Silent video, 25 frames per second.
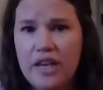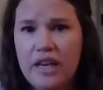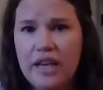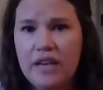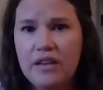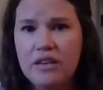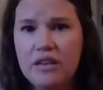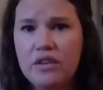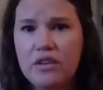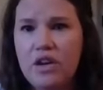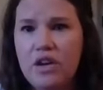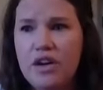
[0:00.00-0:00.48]

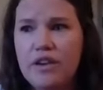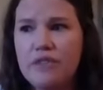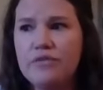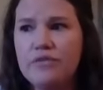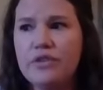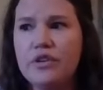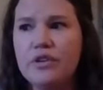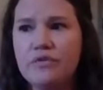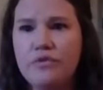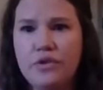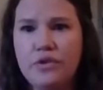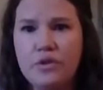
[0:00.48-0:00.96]
and a lot
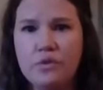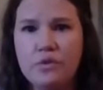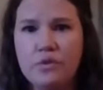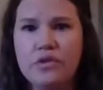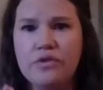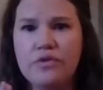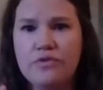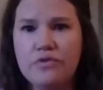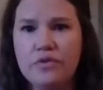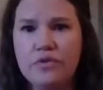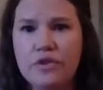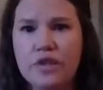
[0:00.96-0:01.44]
of
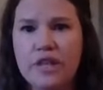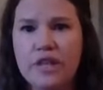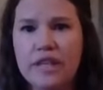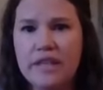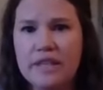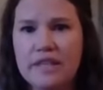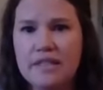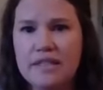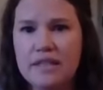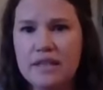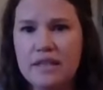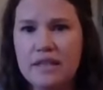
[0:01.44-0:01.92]
confusion for
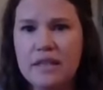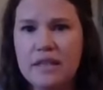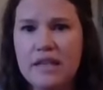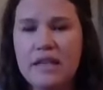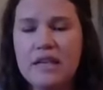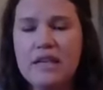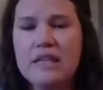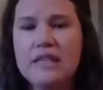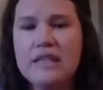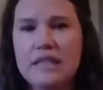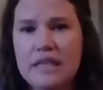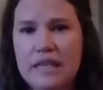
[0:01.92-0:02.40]
kids and
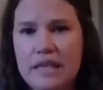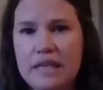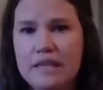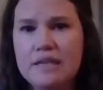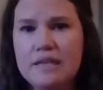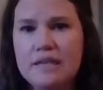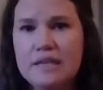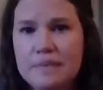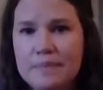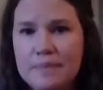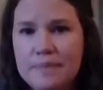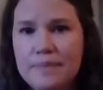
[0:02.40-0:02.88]

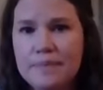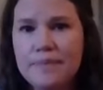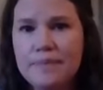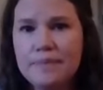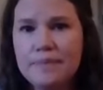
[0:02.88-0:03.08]
teens.